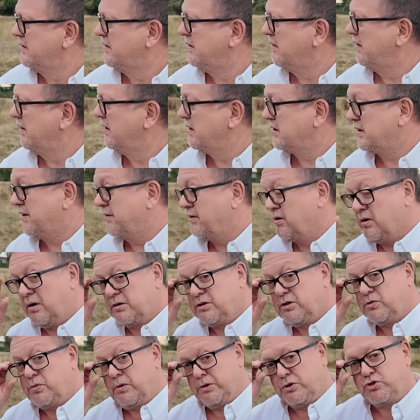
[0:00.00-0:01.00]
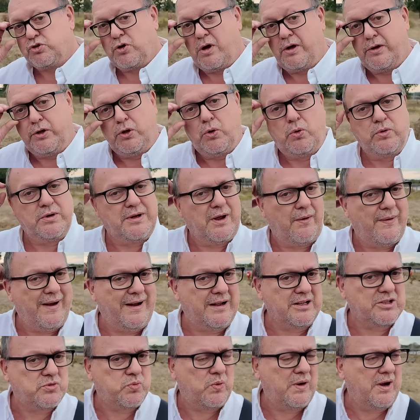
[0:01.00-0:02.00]
Right, let's have a look. I just want to try the audio
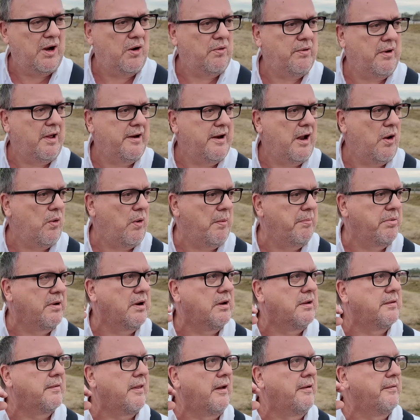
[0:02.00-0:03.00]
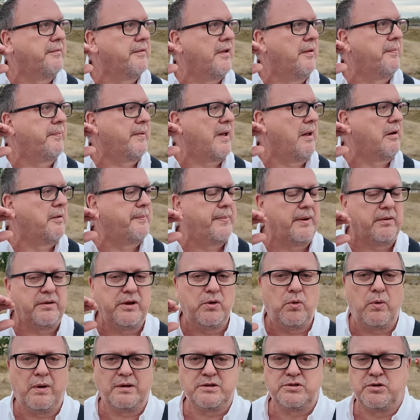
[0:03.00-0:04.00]
out as well. And I know I'm going to cut the people.
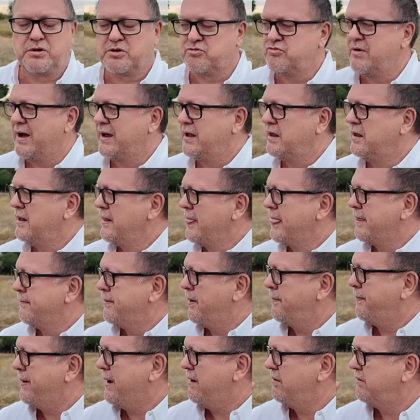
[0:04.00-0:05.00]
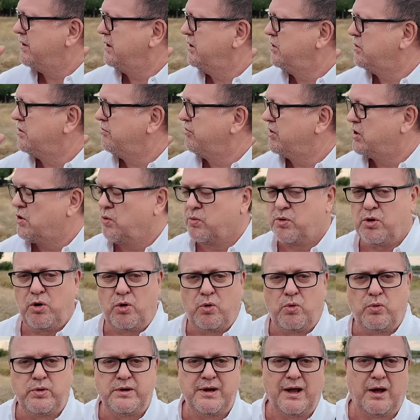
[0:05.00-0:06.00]
The audio's not great, but apparently you can record
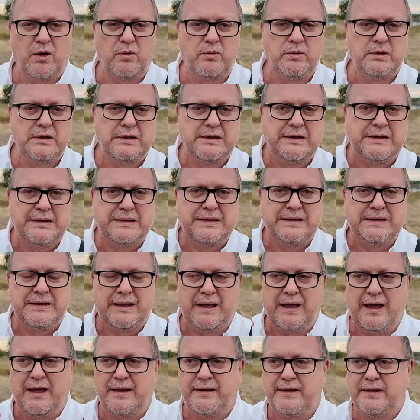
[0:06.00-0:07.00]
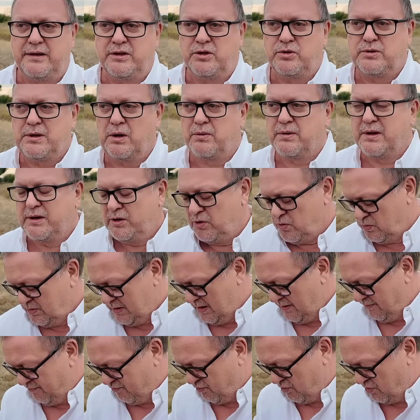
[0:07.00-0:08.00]
audio, and you don't get the
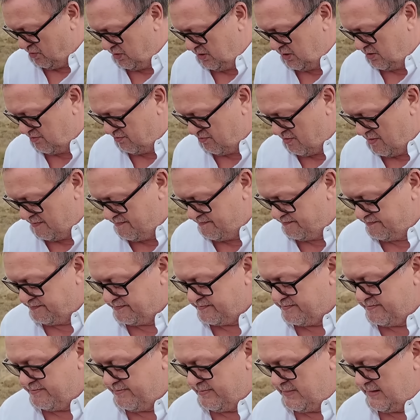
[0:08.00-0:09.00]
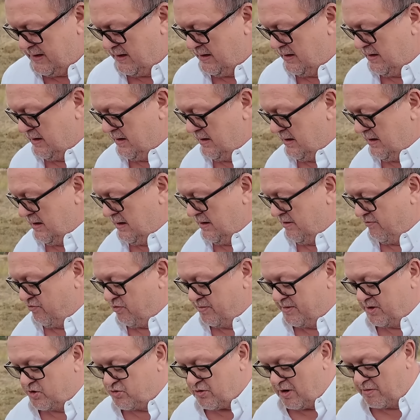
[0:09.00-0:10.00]
audio through your
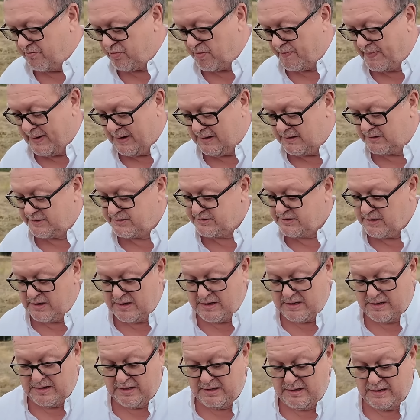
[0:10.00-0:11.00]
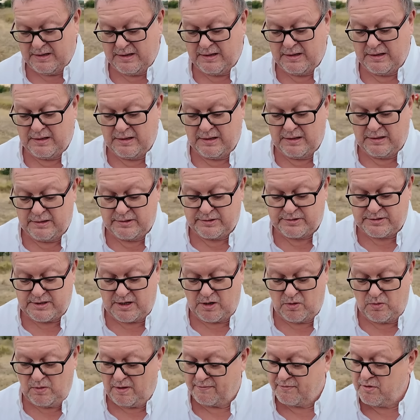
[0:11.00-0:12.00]
from the drone propellers.
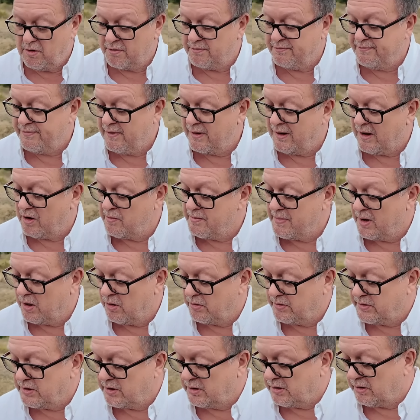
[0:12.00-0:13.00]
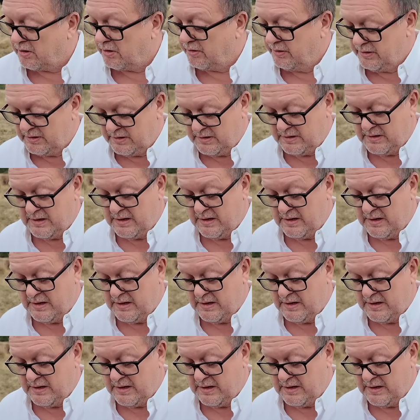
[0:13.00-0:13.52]
So I've got follow mode on.